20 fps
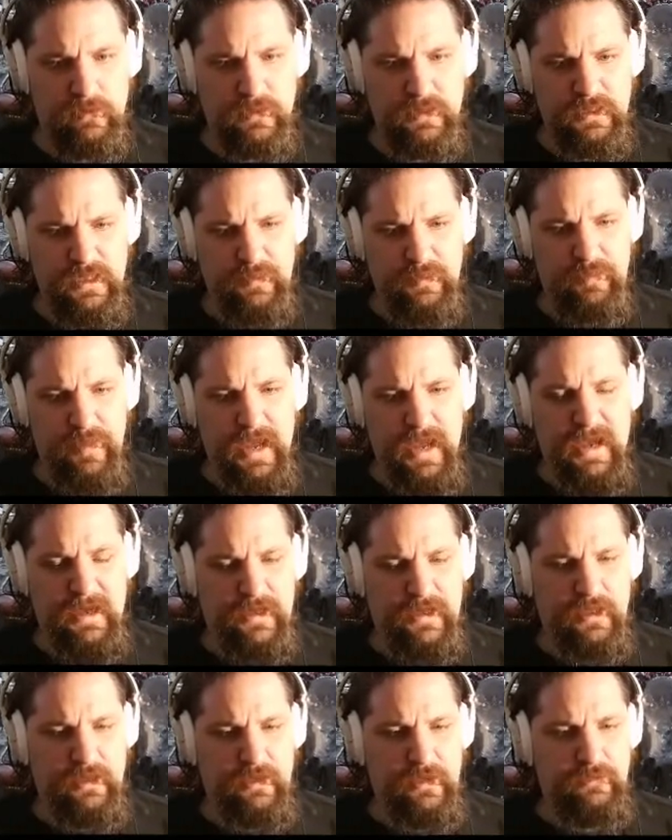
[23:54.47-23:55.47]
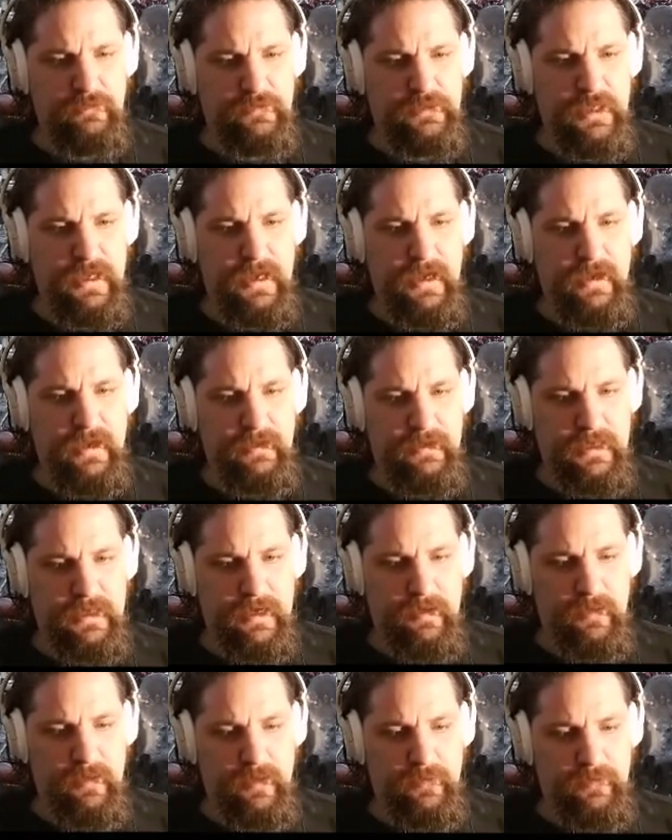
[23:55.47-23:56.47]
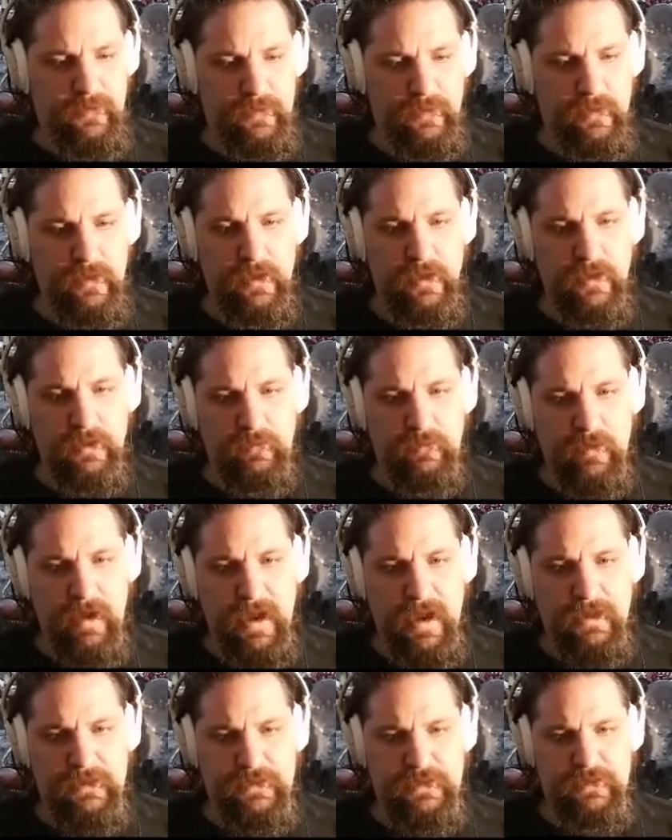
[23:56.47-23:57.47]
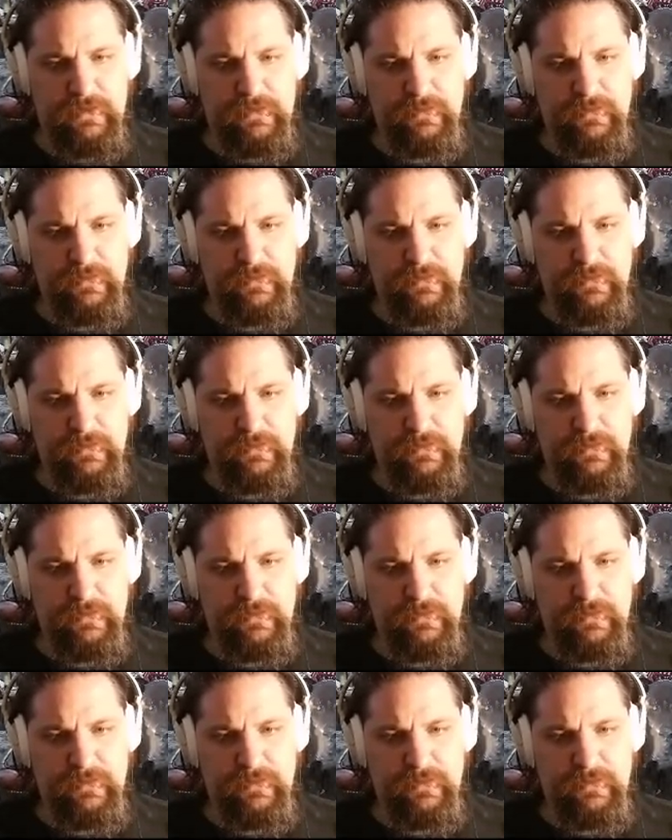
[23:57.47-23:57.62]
Get back here, you giant coward of a rat.